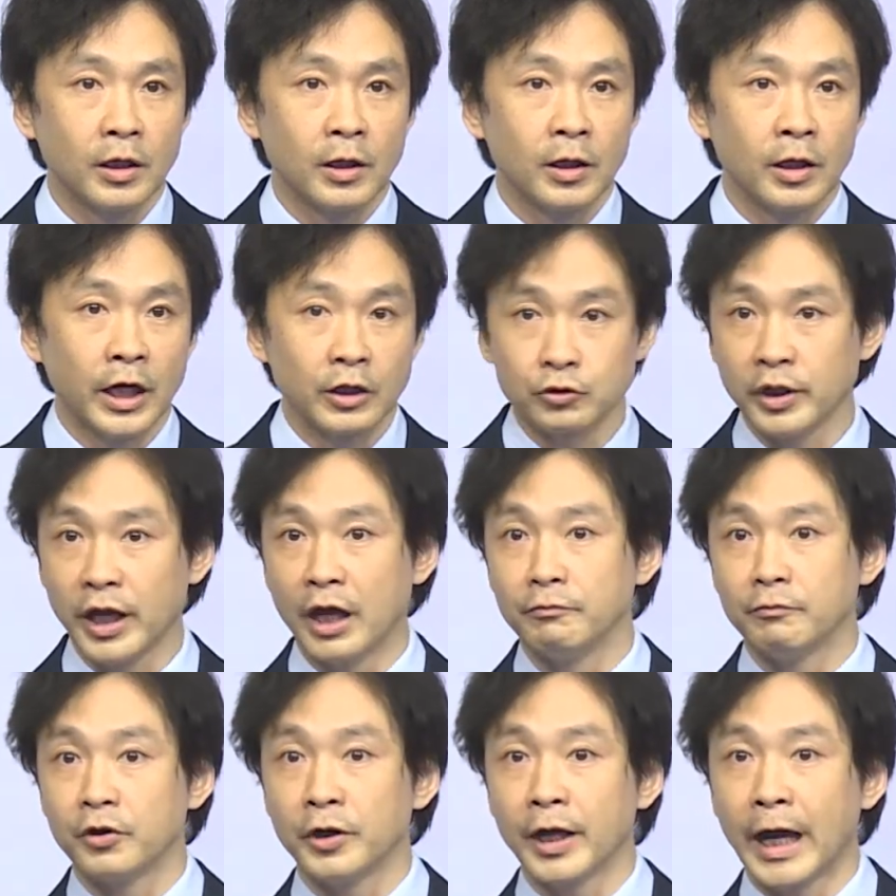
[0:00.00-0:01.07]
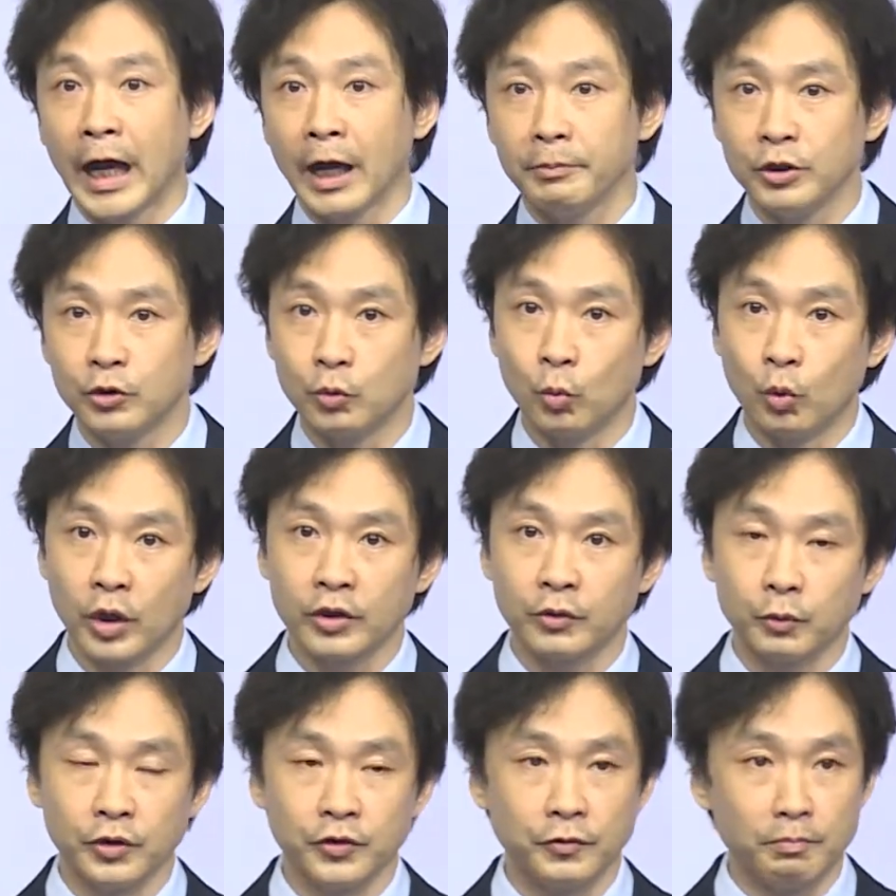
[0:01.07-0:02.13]
Actually, I'm very happy to work
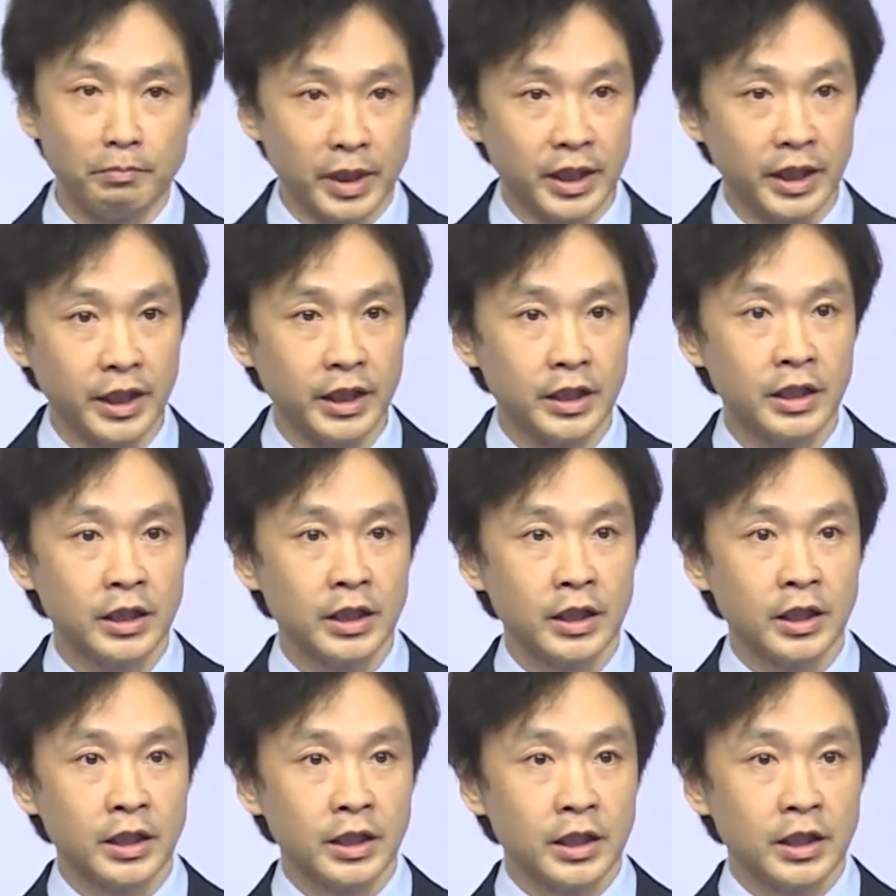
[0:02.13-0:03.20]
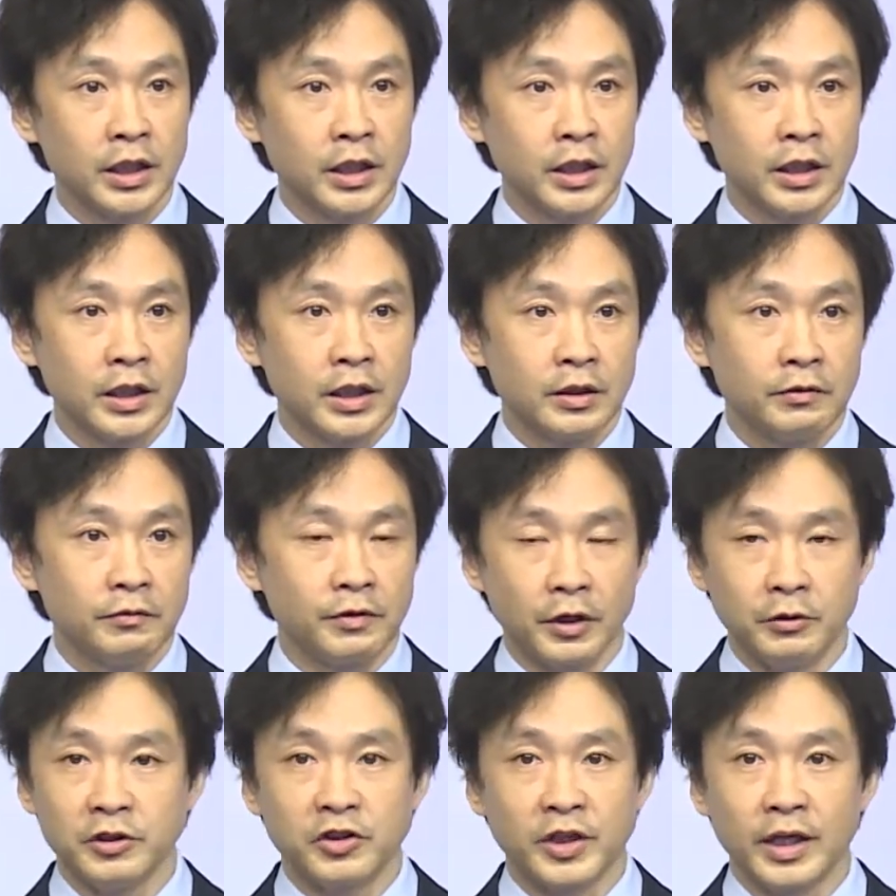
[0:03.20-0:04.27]
with many
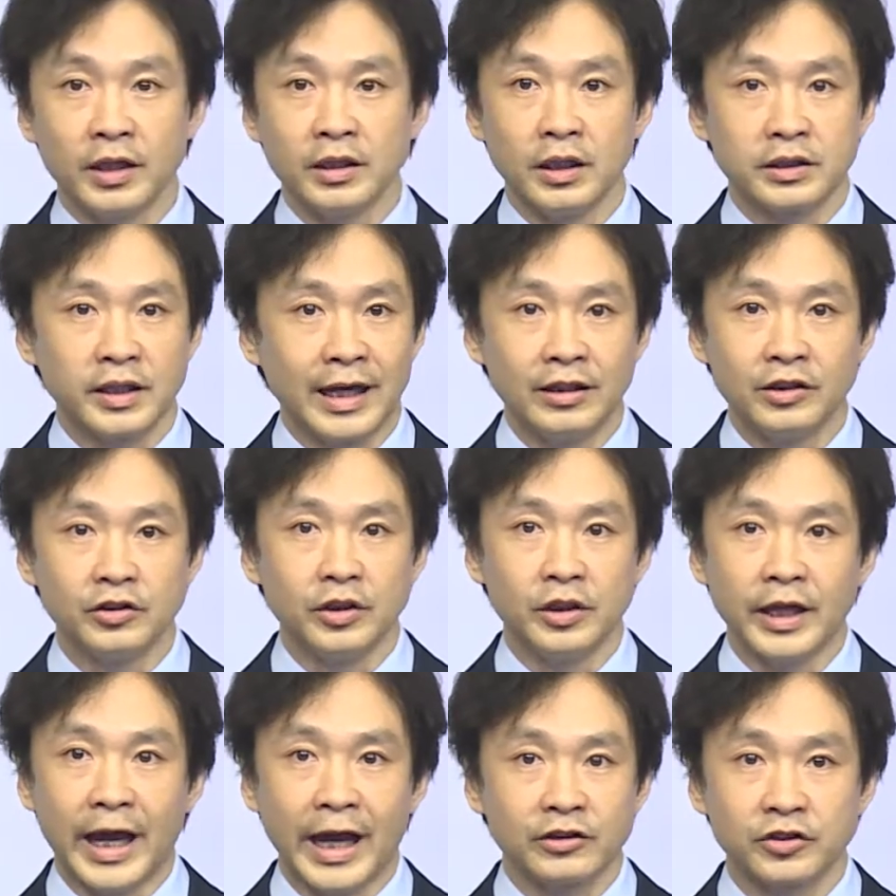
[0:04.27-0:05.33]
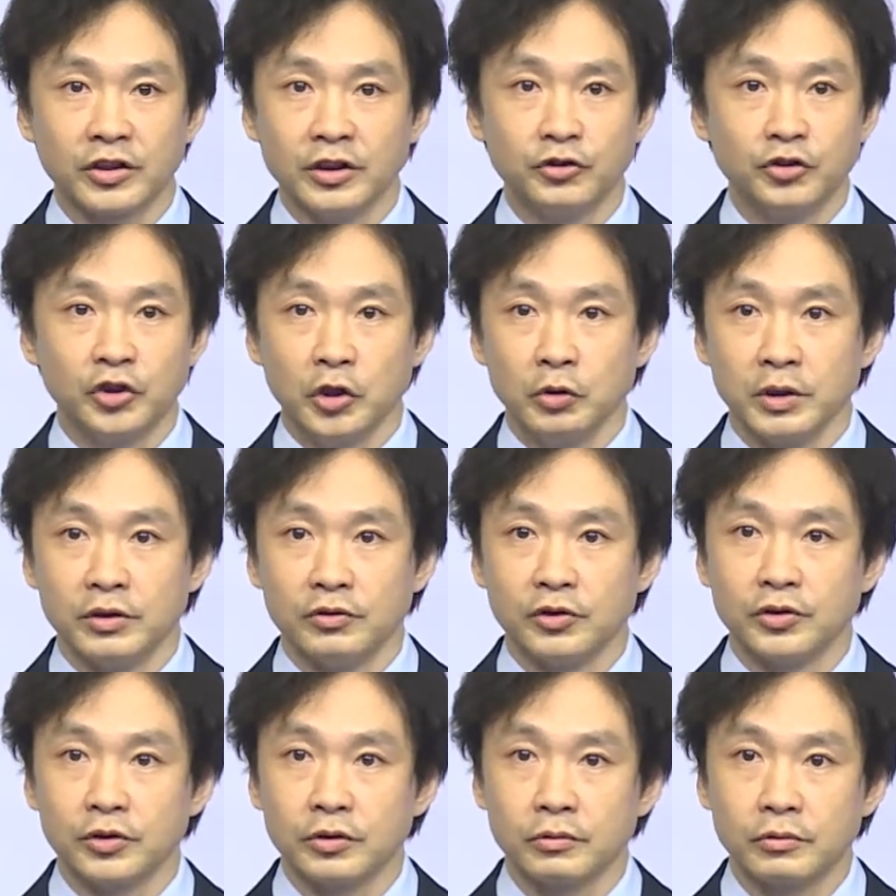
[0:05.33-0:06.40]
very talented, excellent
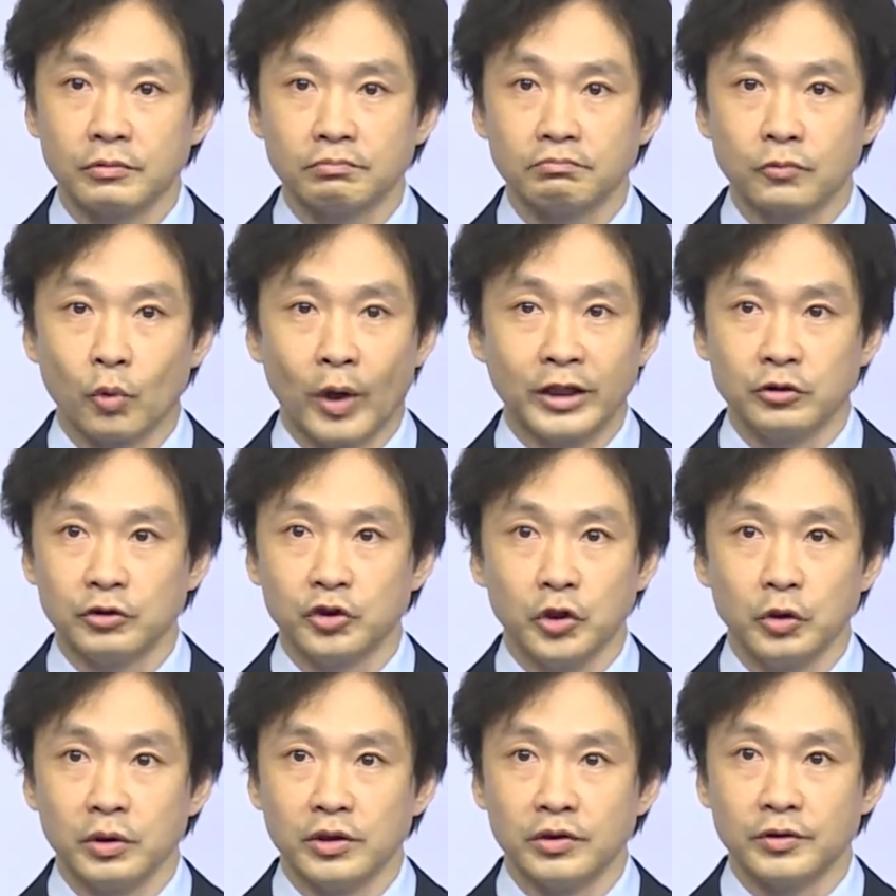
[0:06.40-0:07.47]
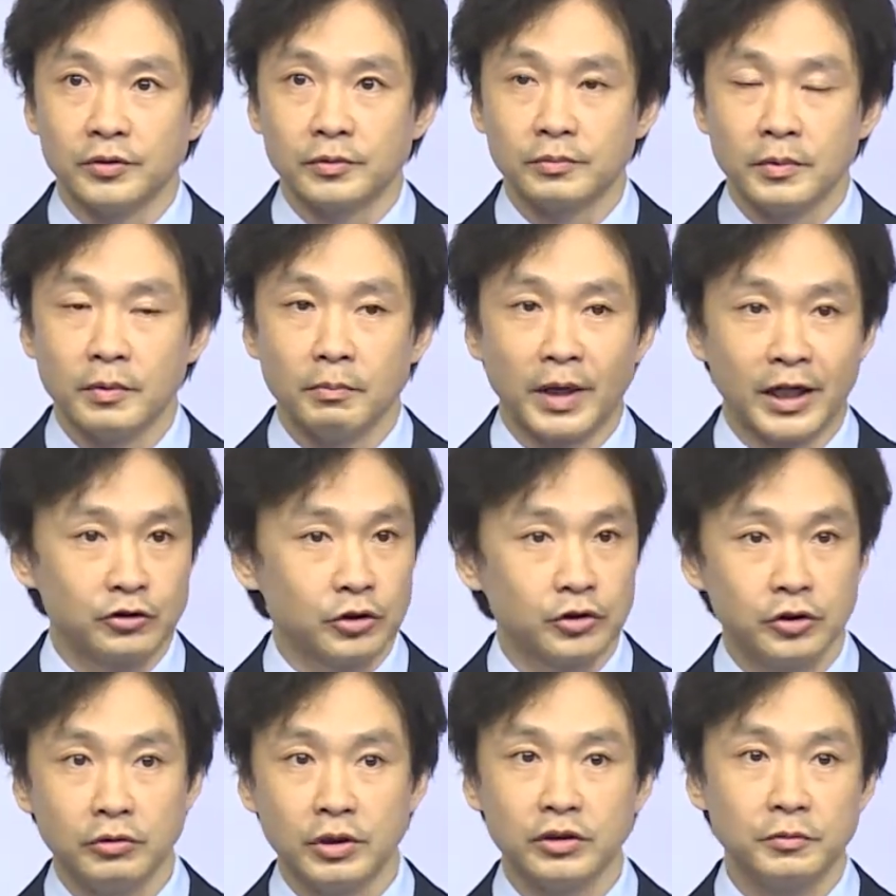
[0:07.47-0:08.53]
students, graduate students, master's
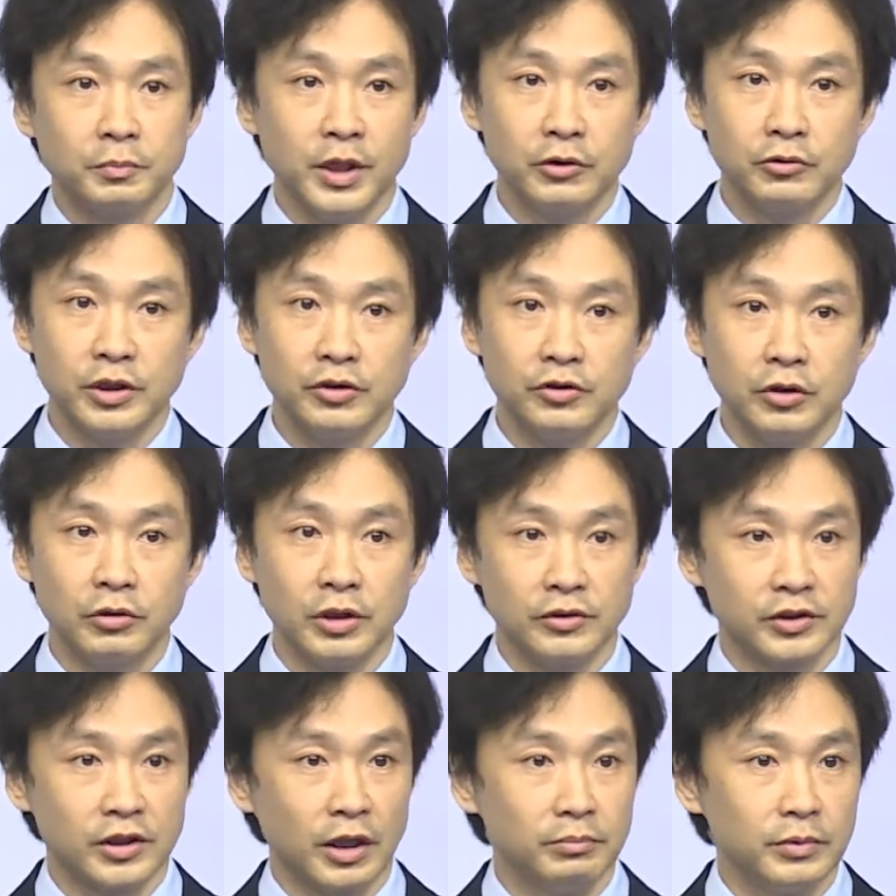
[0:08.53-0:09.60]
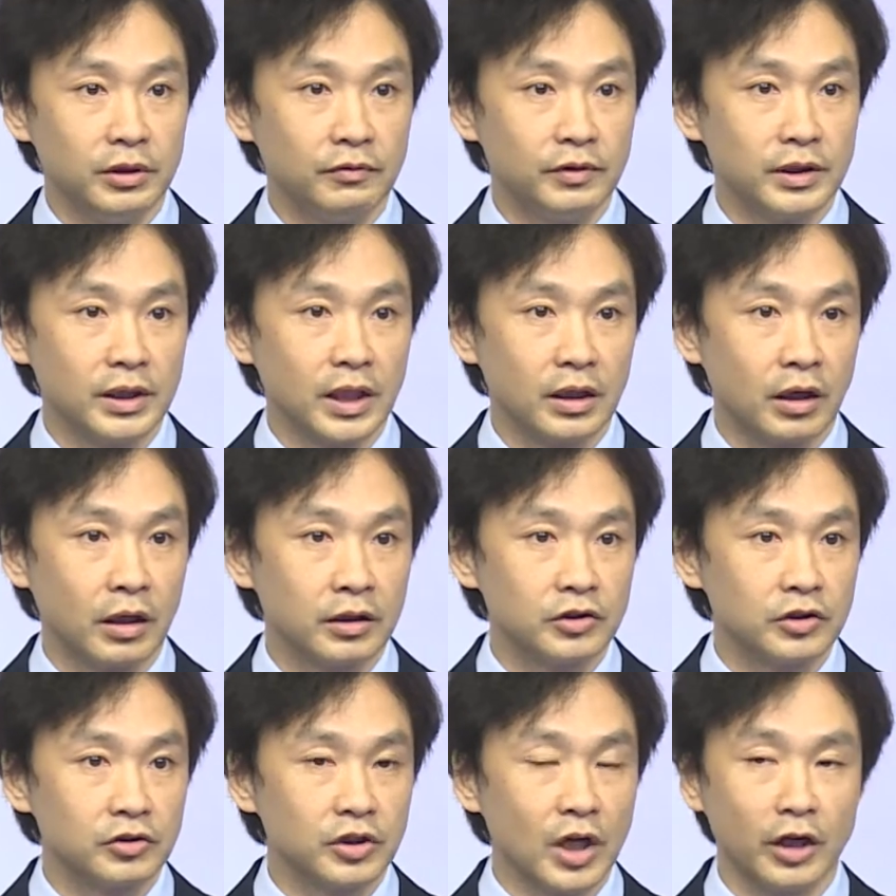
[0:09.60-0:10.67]
students, PhD students. Some even are
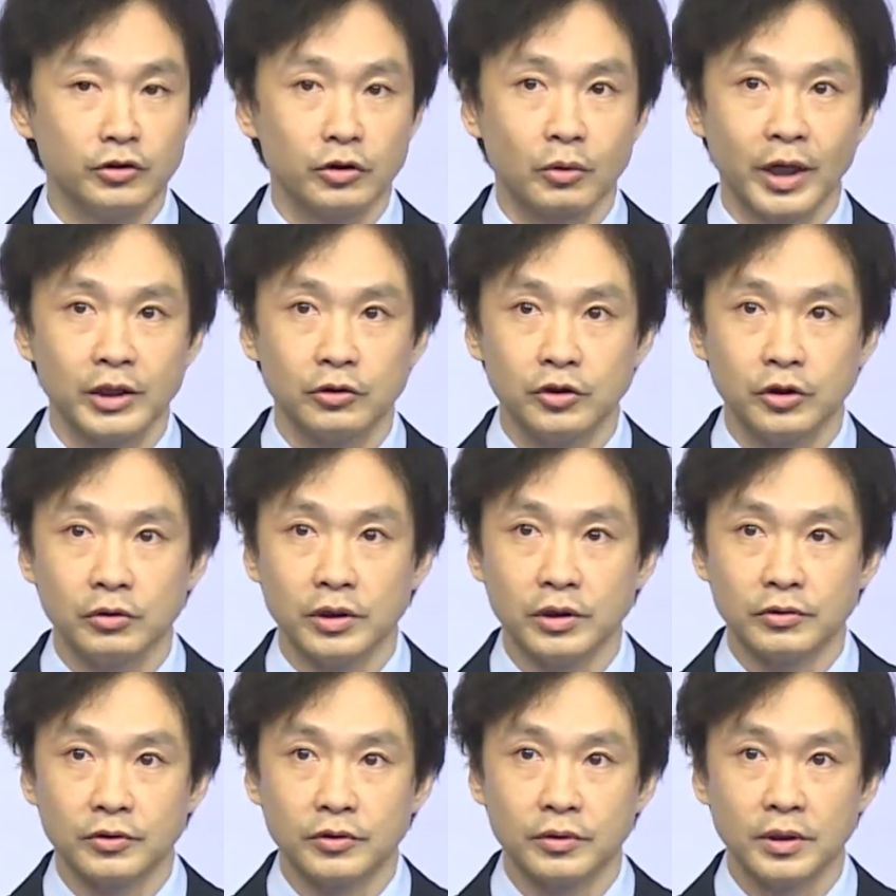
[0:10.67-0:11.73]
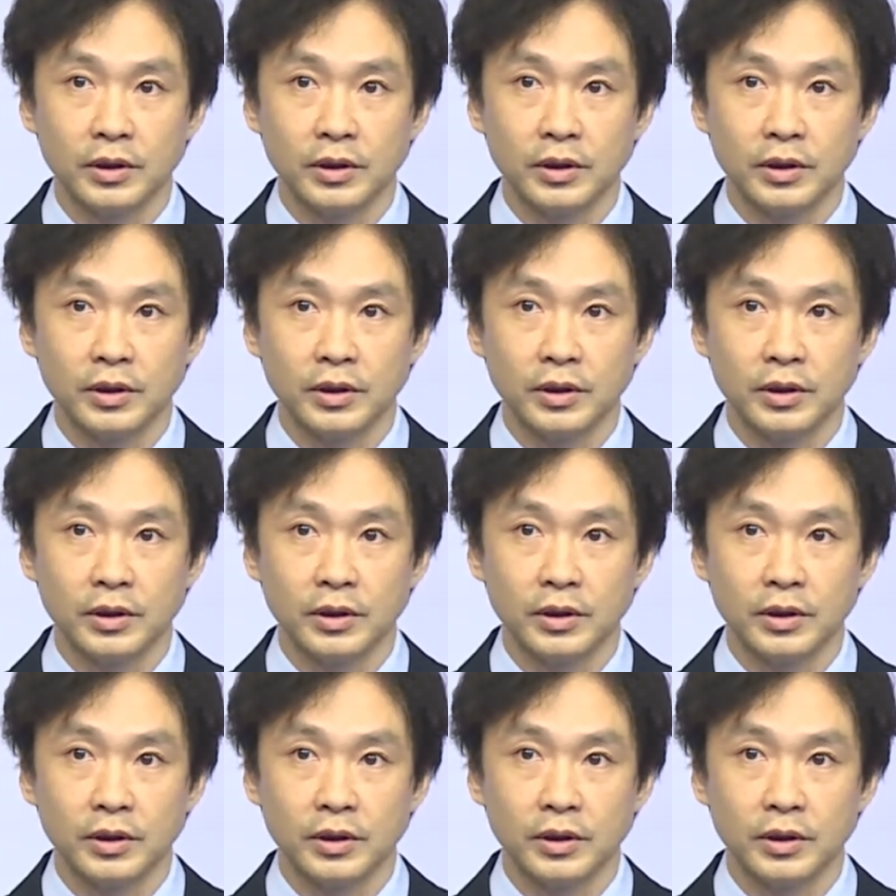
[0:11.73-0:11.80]
just undergraduate students.